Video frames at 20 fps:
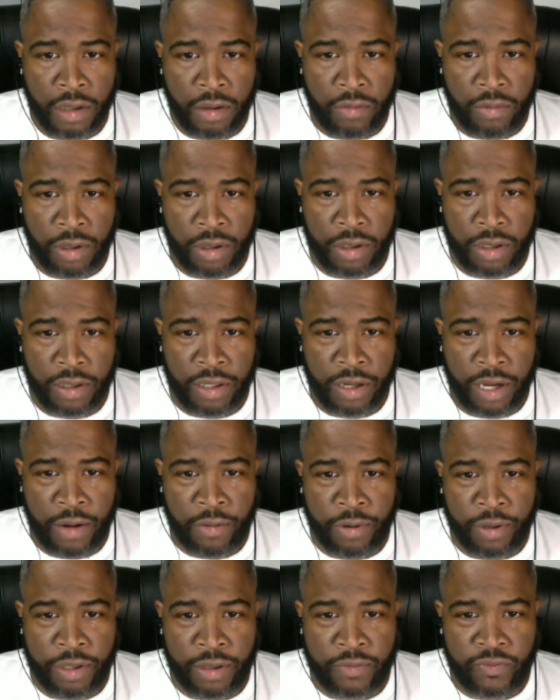Well, I
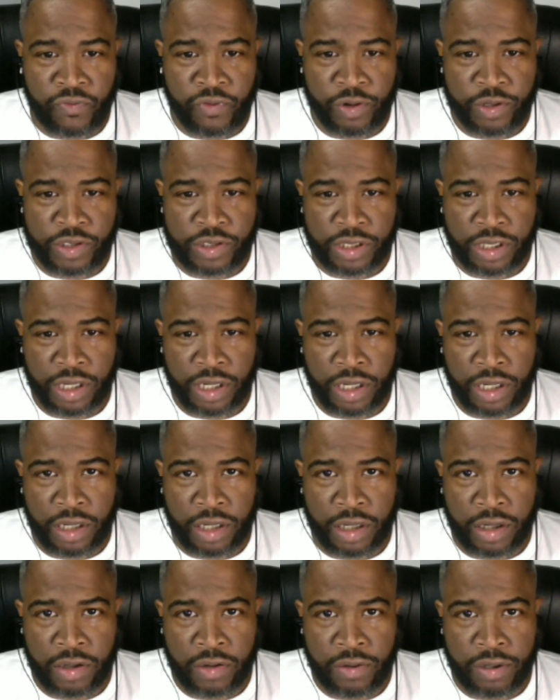want to first
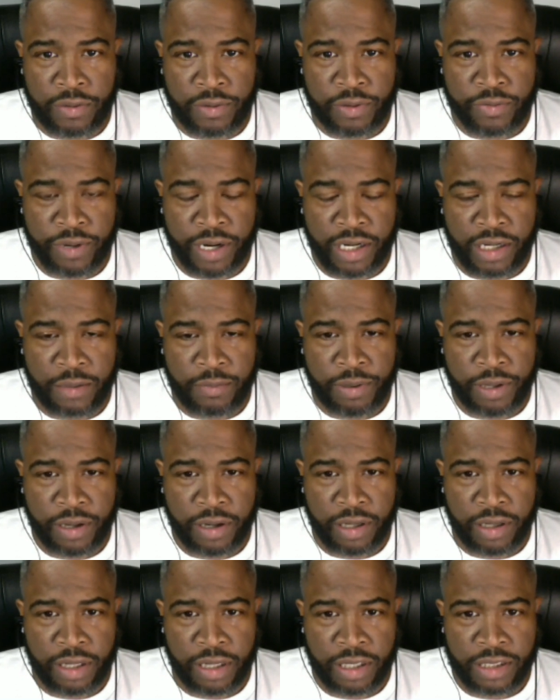agree with Rodney
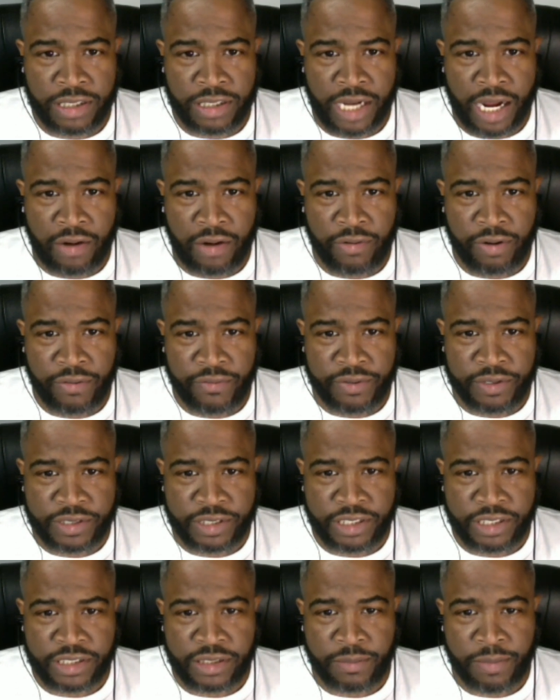Perry. Doc Rivers
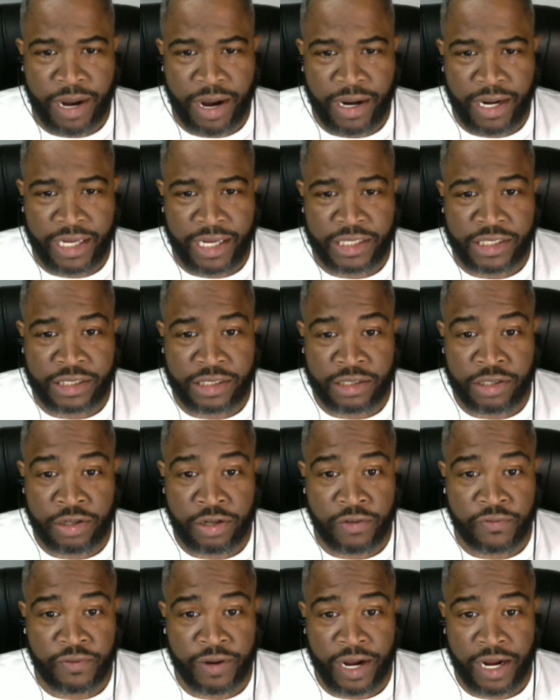is about as
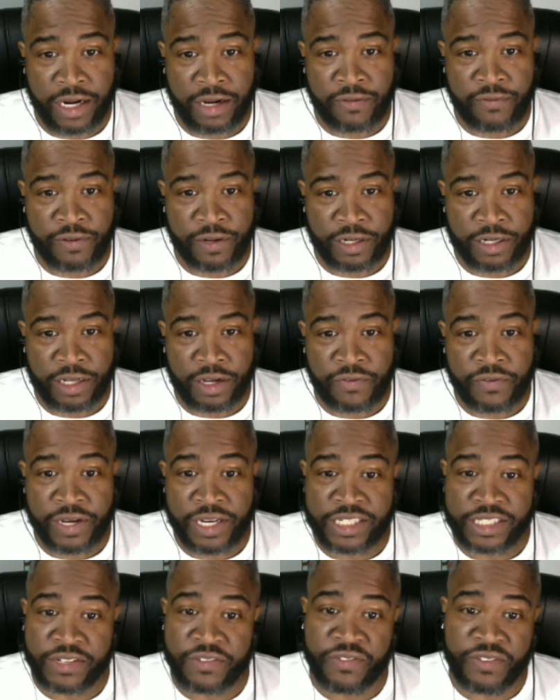unifying in Philadelphia
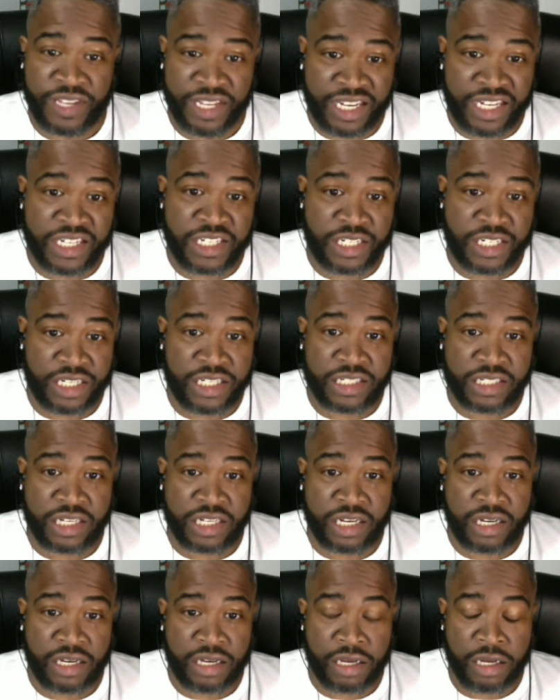as a vegan
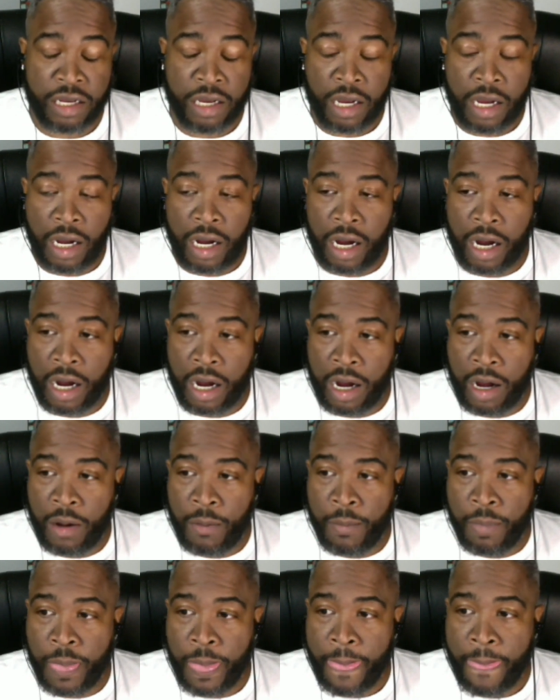cheesesteak.
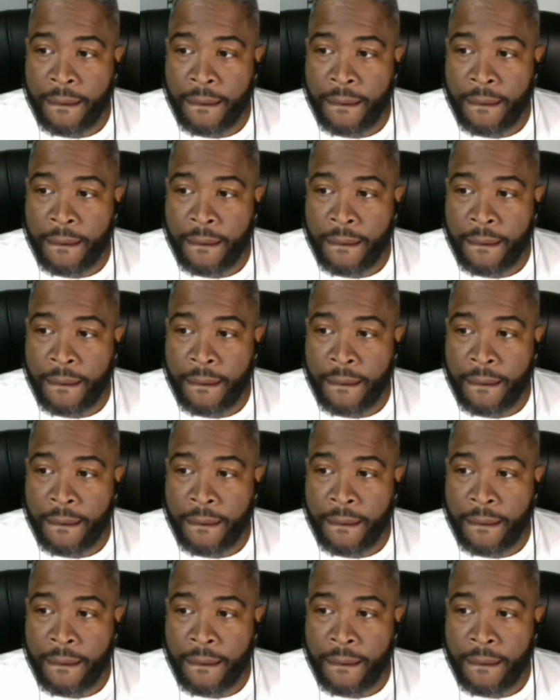The